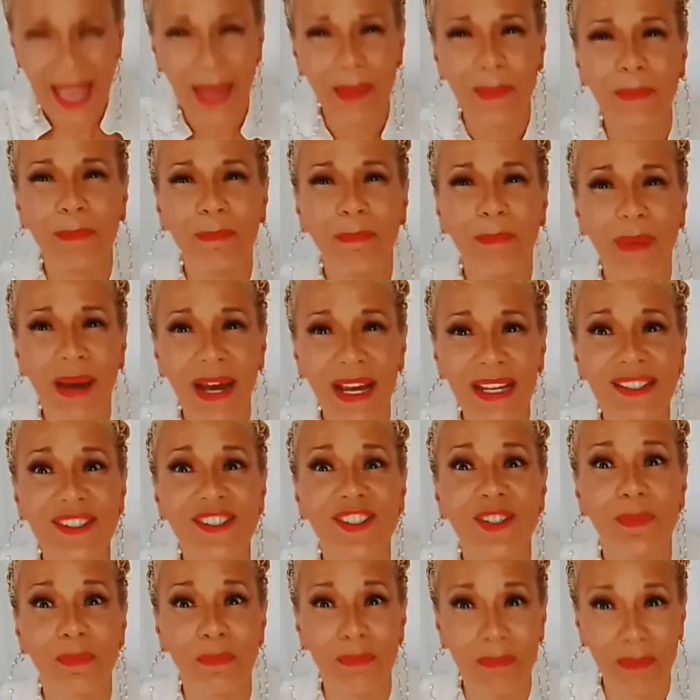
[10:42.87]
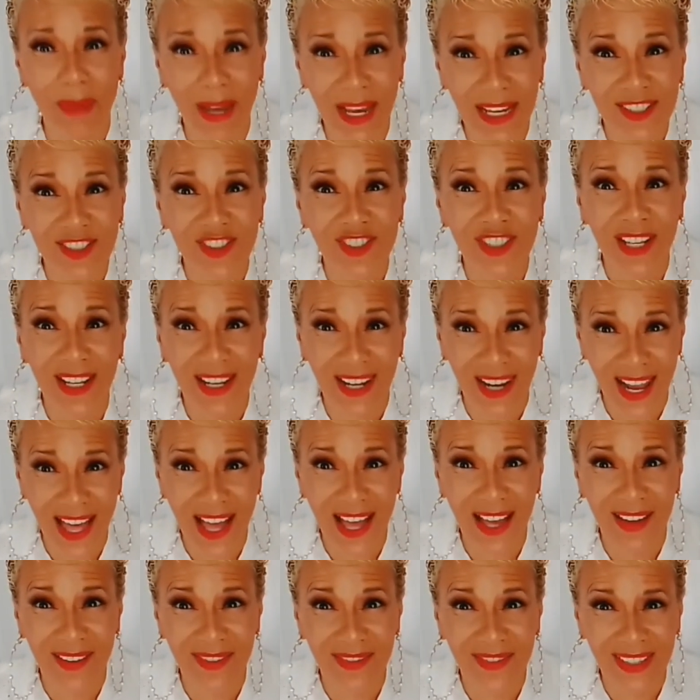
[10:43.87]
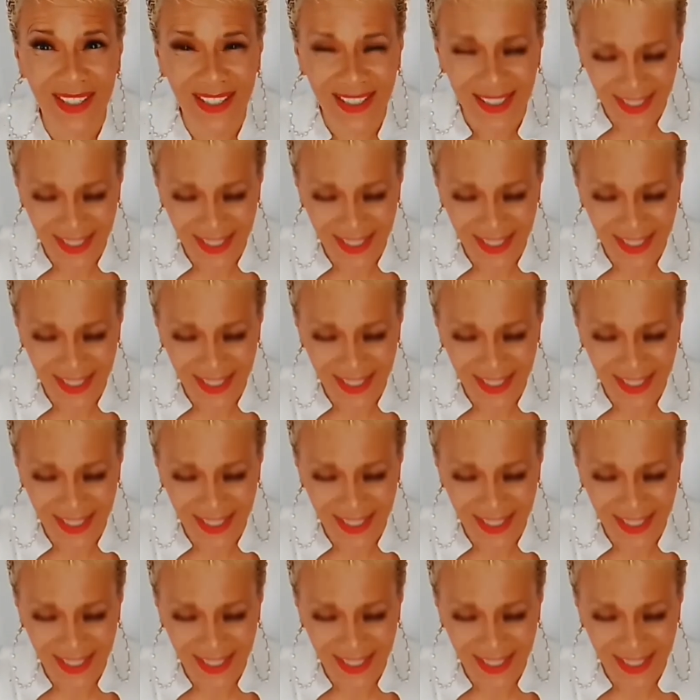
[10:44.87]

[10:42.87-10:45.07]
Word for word: and much, much love